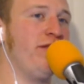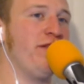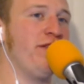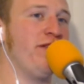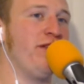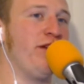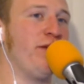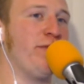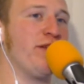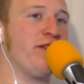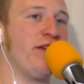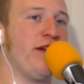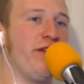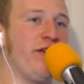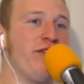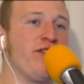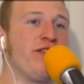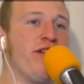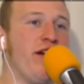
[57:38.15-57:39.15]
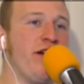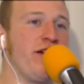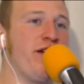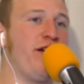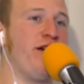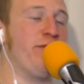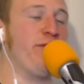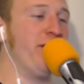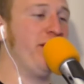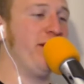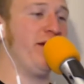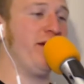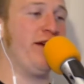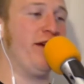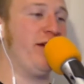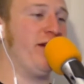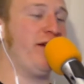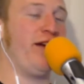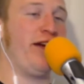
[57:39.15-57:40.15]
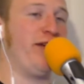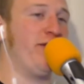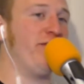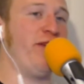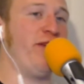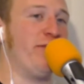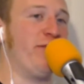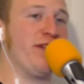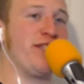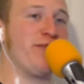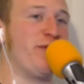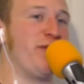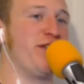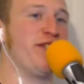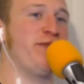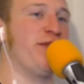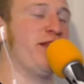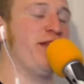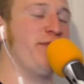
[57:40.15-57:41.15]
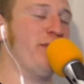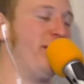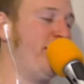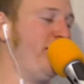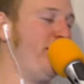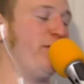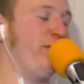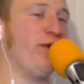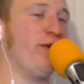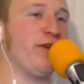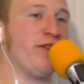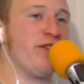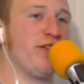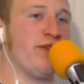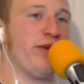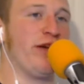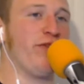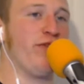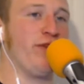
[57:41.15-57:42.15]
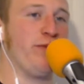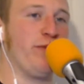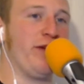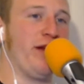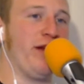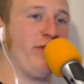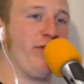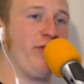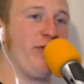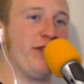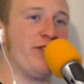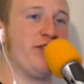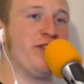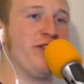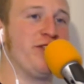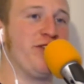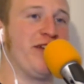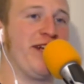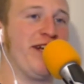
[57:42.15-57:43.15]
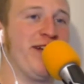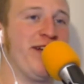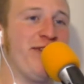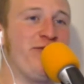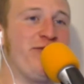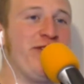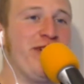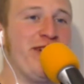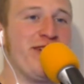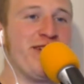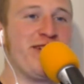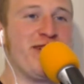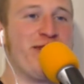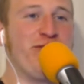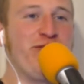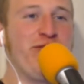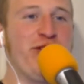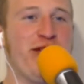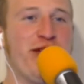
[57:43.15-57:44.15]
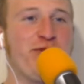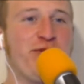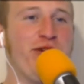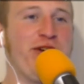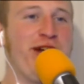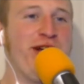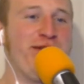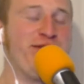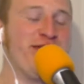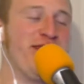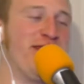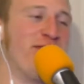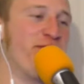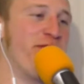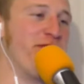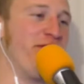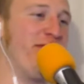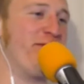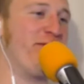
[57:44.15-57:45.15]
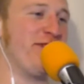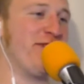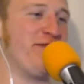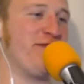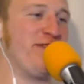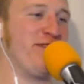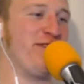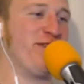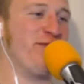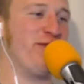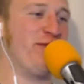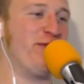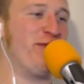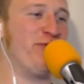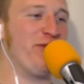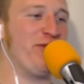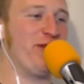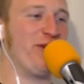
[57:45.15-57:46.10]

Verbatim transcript: yourbestaddress.com, and I'm not sponsored by them in any way whatsoever. But I really should try to get an affiliate affiliate program set up with them because I've sent so many people their